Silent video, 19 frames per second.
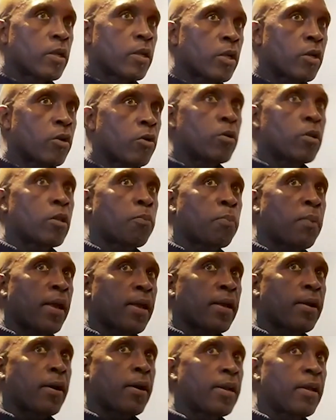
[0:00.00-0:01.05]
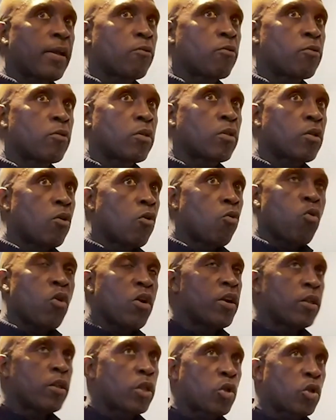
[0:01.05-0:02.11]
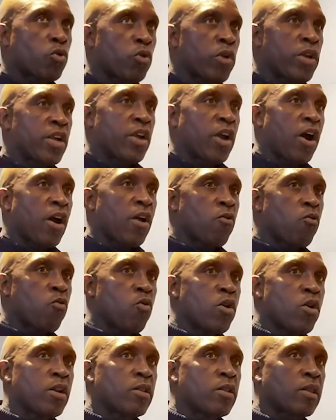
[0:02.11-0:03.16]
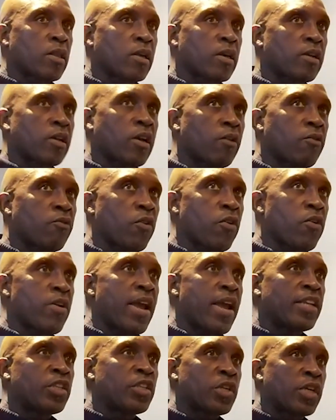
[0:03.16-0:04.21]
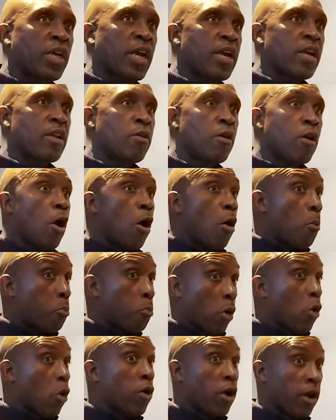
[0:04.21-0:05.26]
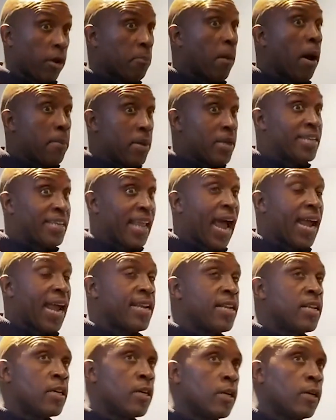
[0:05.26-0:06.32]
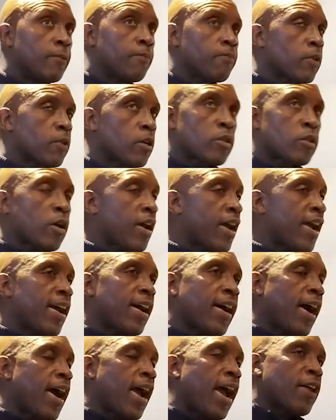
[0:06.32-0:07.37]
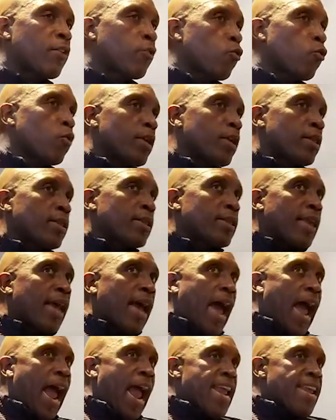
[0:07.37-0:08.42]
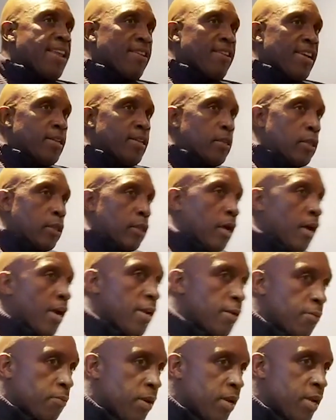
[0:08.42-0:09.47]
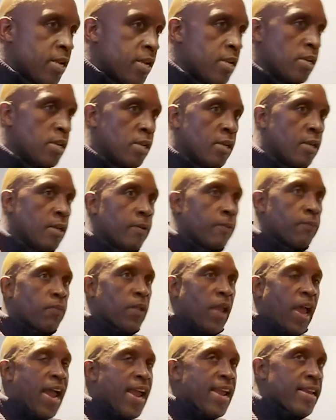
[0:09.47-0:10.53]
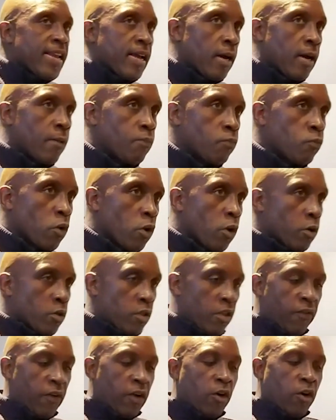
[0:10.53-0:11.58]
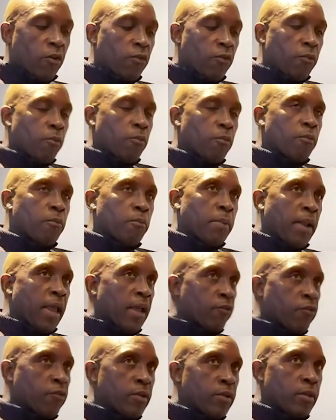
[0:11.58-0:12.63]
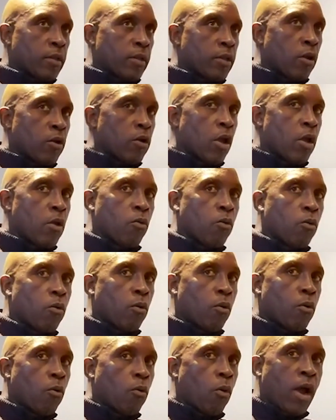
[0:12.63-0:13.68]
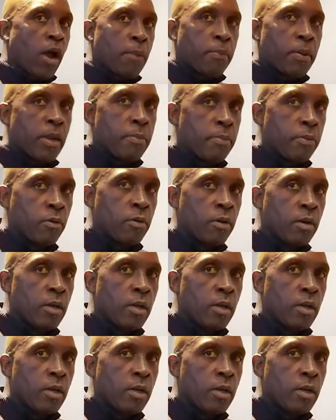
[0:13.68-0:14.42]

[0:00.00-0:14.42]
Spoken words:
Killed this black guy that weren't a street guy, weren't a guy, very educated, broke up mum and dad. So I had all this anger inside me. Anger. Because if I got black friends that don't like white people,